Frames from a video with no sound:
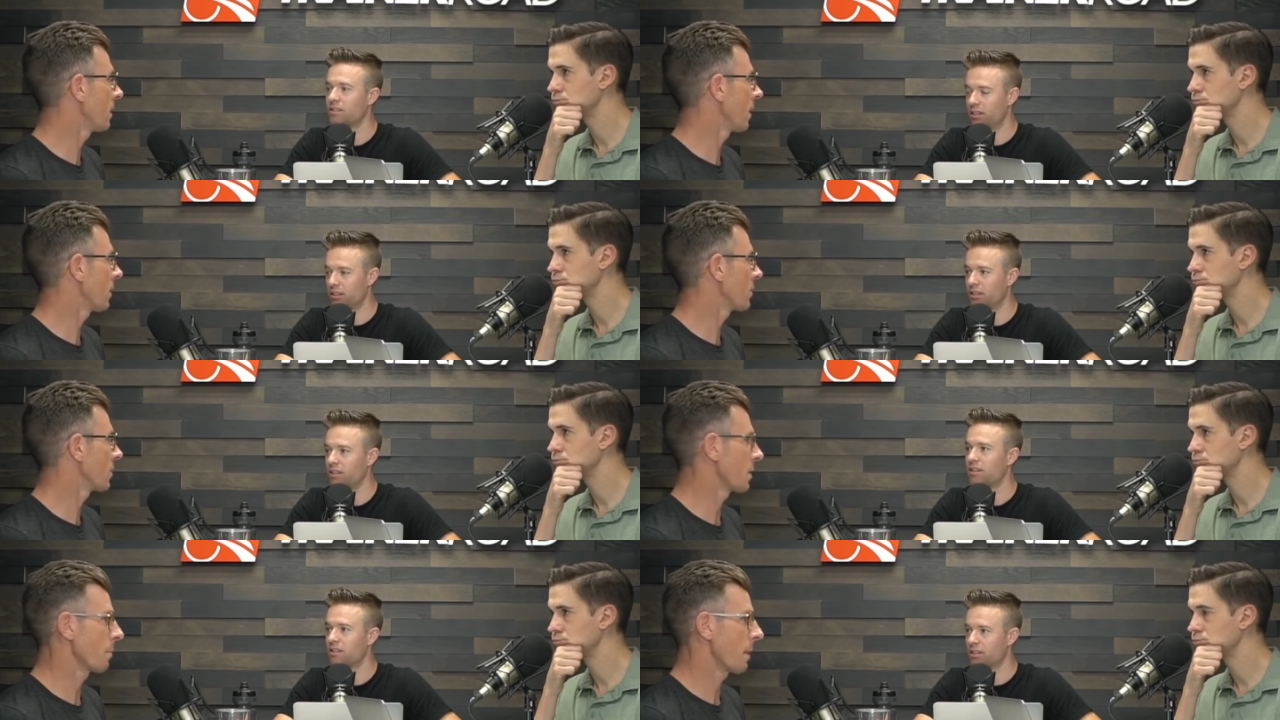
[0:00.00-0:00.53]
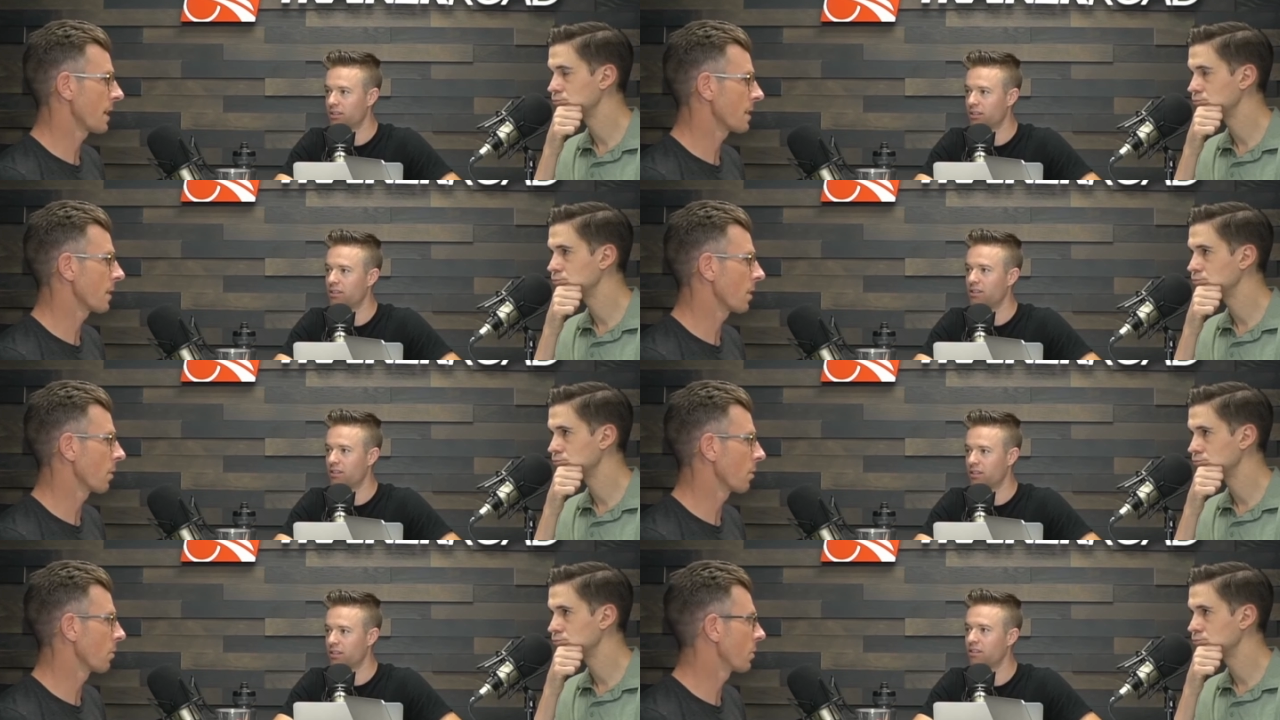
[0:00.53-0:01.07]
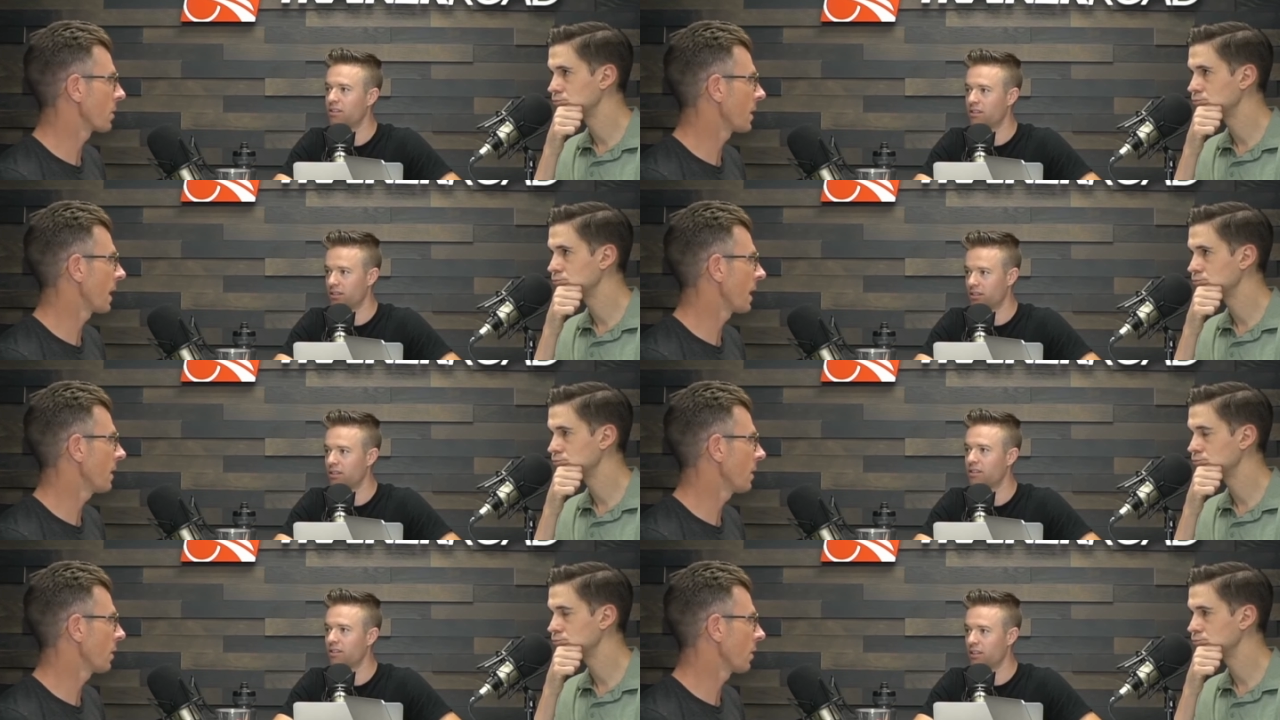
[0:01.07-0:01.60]
Speaker 1: You know, it's just a basic Google
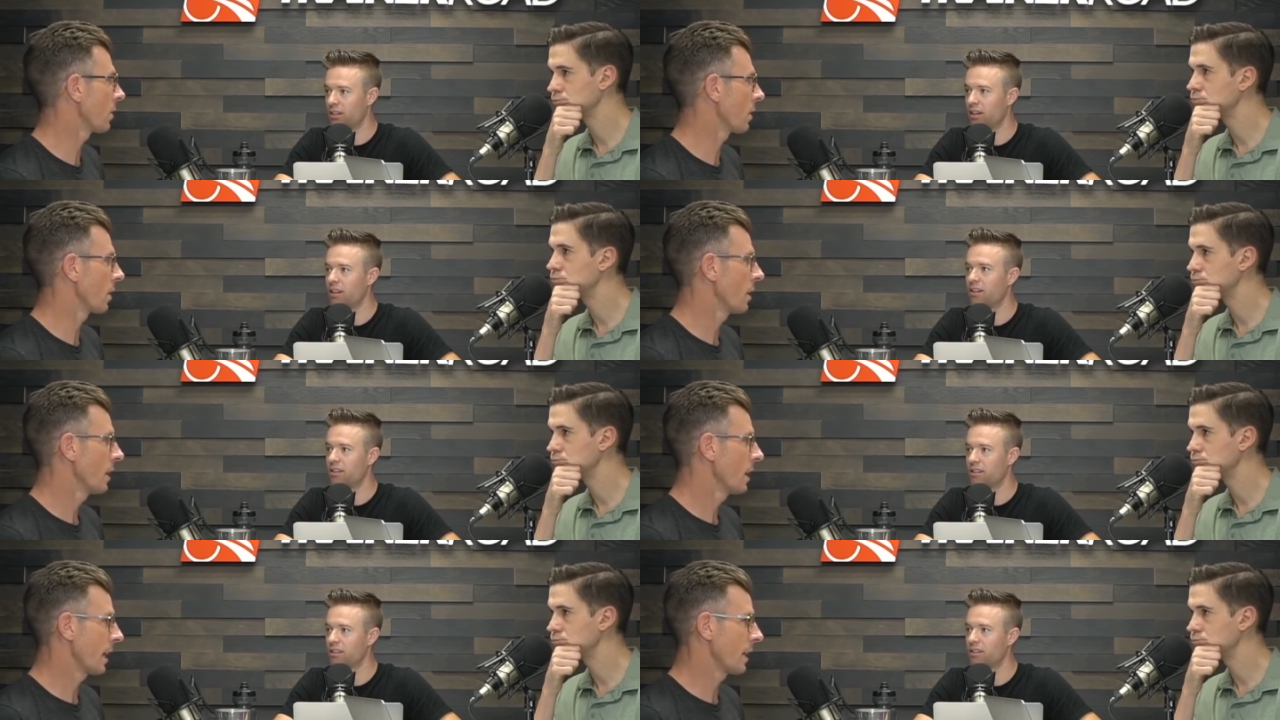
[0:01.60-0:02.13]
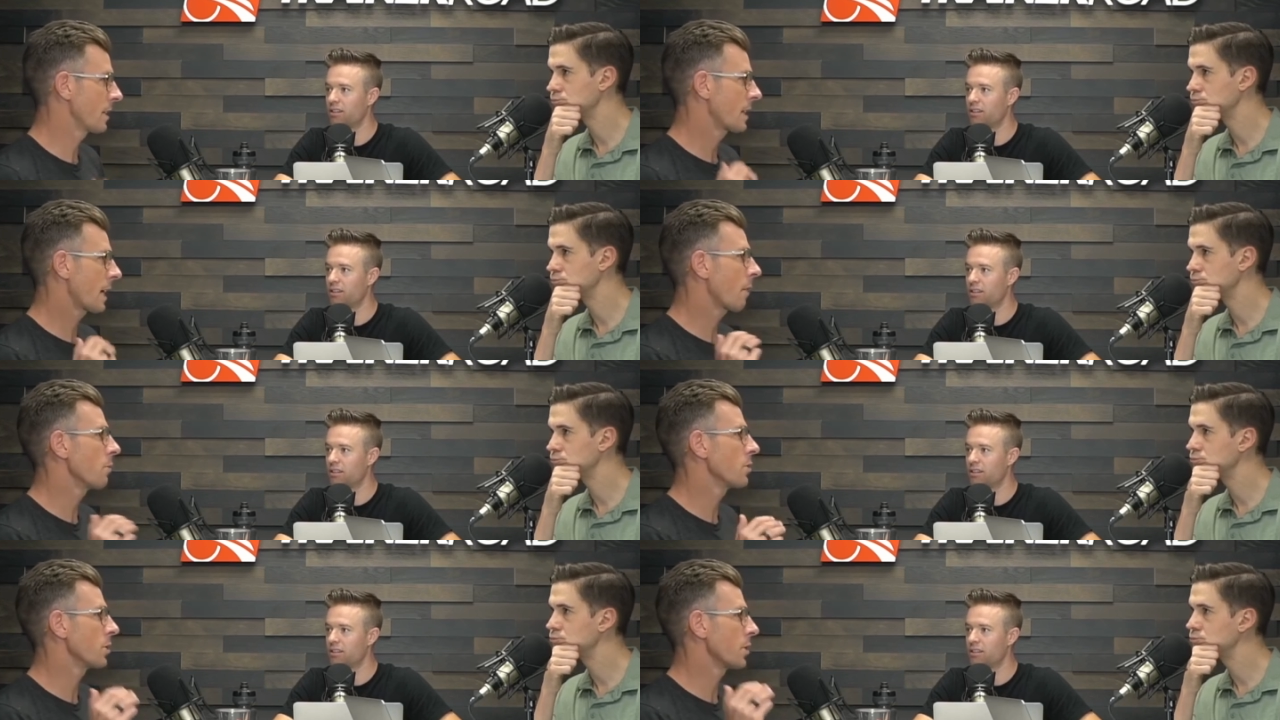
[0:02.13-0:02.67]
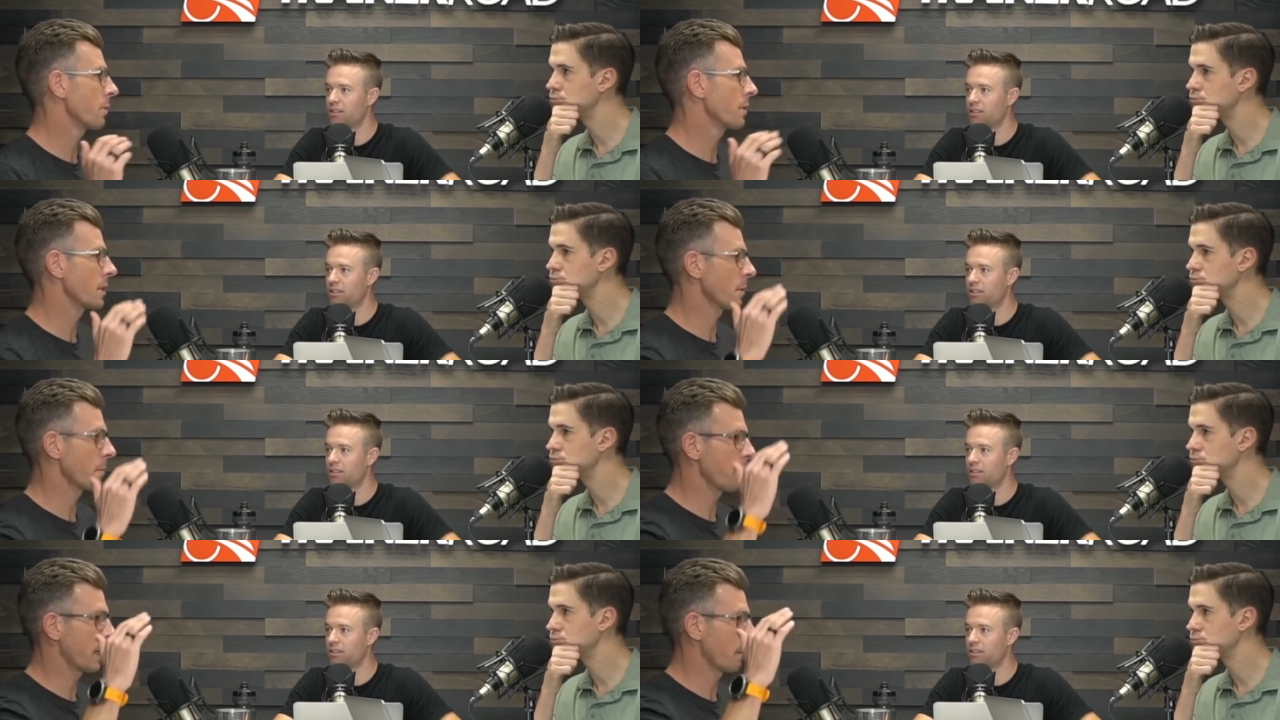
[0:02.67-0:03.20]
sheet. You yeah. can, it tells you, there's
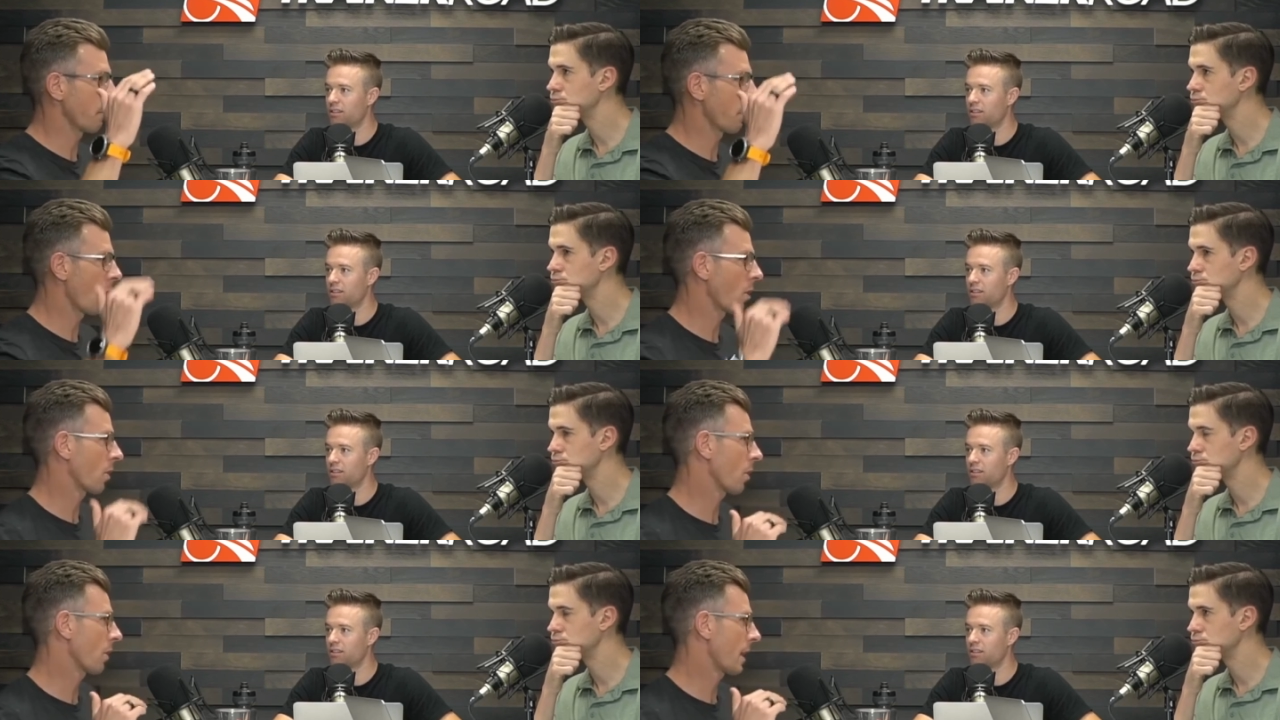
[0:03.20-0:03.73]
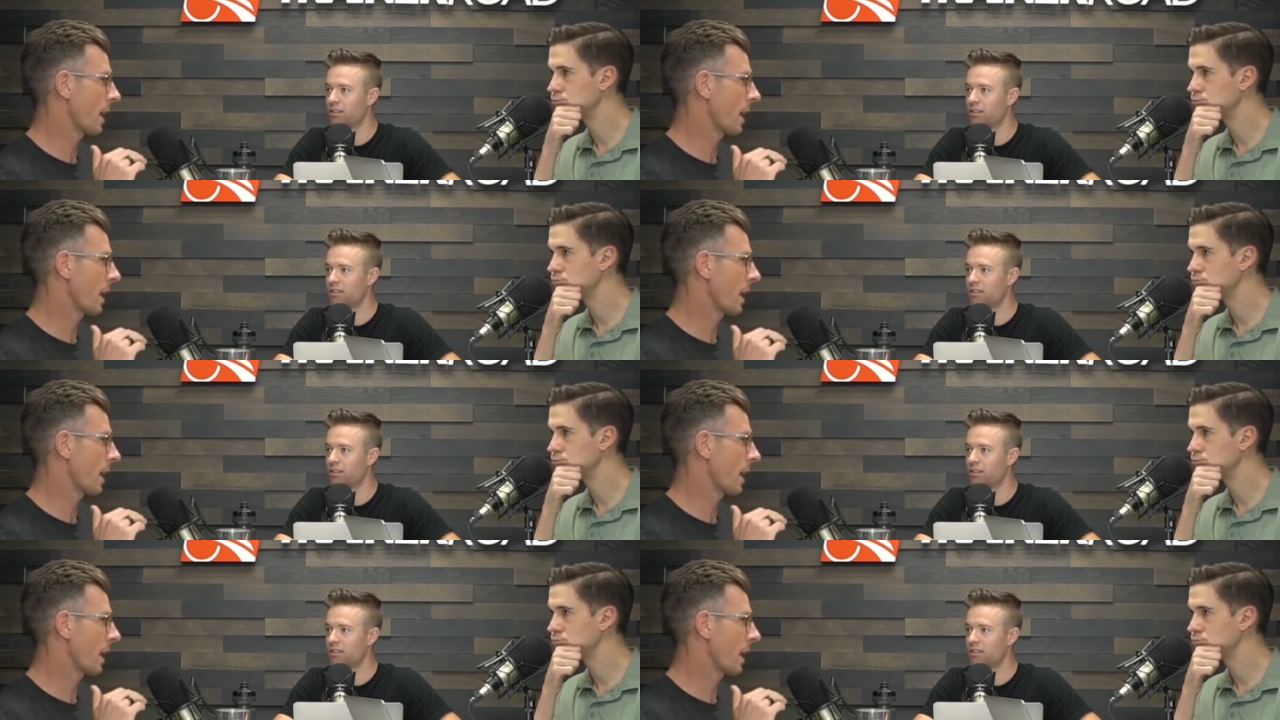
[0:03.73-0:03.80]
a big blog on